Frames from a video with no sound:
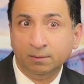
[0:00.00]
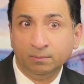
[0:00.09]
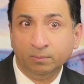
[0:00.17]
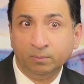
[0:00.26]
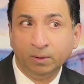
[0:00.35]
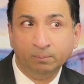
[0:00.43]

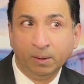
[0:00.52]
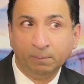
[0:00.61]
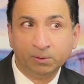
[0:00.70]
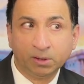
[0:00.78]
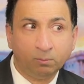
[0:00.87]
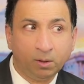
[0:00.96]
When
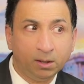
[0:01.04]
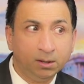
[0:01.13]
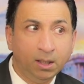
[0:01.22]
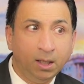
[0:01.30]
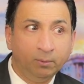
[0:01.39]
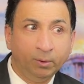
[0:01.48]
people say,
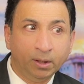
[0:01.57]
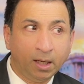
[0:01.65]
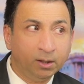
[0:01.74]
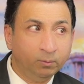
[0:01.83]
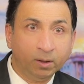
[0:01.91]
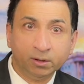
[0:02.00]
well,
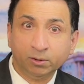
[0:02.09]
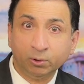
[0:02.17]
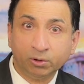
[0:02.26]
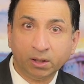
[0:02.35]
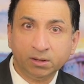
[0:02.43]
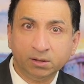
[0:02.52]
I don't want a
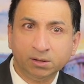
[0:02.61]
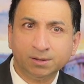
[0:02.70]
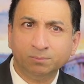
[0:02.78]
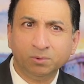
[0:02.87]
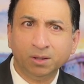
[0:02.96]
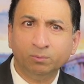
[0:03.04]
socialized
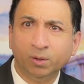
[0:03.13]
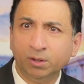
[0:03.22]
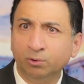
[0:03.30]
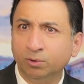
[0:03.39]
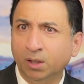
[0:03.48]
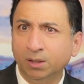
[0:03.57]
system, well, what
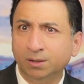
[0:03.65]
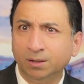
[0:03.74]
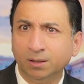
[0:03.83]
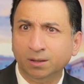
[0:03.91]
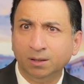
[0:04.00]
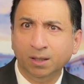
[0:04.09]
do you
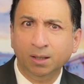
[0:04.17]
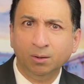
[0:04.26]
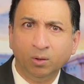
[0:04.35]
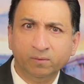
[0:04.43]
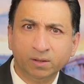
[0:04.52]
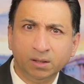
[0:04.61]
think
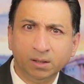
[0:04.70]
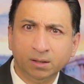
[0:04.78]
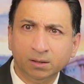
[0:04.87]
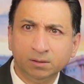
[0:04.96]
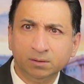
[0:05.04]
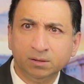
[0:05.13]
over
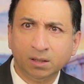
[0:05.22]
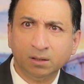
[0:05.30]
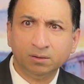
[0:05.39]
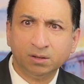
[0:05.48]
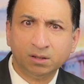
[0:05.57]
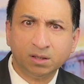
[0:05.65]
the
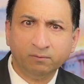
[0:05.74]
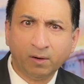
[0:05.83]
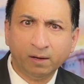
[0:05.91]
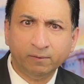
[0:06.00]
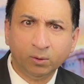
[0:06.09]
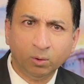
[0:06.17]

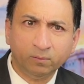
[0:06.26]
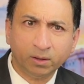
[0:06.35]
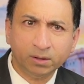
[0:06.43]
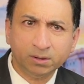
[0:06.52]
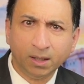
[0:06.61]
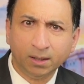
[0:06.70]
65 and
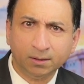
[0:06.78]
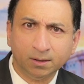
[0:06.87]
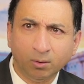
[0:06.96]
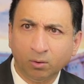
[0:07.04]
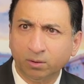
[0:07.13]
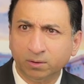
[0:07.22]
over is in,
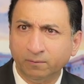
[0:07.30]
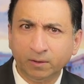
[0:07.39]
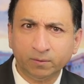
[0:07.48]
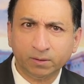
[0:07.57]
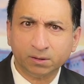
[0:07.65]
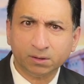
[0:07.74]
or the
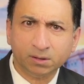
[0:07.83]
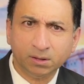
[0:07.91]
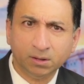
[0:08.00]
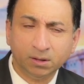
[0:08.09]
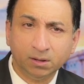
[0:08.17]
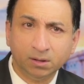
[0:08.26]
veterans?
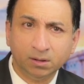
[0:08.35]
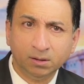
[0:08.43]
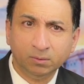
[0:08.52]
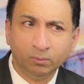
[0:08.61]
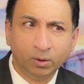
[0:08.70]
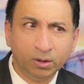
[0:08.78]

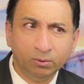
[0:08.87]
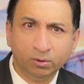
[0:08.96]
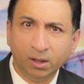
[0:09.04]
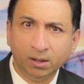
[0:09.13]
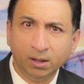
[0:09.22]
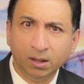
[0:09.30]
What do you
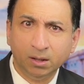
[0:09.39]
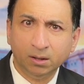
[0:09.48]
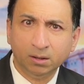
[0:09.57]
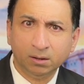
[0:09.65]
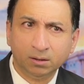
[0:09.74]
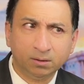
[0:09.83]
think?
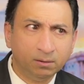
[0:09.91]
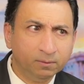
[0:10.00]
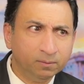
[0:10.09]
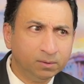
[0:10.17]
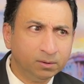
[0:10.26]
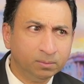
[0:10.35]

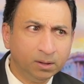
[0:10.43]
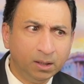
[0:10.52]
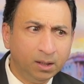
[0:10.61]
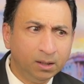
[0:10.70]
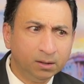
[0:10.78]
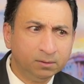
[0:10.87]
The
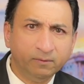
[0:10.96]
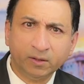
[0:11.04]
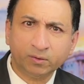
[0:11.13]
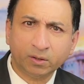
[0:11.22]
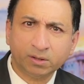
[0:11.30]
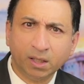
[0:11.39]

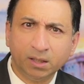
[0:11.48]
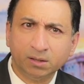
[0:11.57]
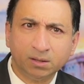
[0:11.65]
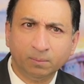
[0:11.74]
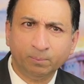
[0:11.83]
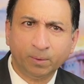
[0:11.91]
Veterans Care
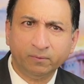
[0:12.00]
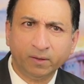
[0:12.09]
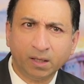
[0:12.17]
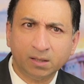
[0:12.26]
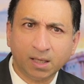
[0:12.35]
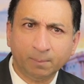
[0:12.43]
is a
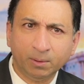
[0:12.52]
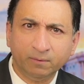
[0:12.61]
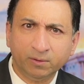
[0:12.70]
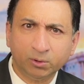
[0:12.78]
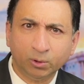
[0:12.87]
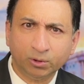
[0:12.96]
perfect example
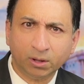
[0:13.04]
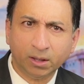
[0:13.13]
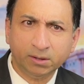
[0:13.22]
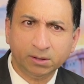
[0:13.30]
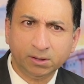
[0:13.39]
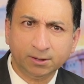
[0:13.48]
of a
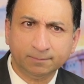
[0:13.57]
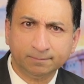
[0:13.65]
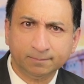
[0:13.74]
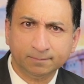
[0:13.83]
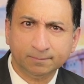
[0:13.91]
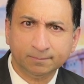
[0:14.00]
socialized system.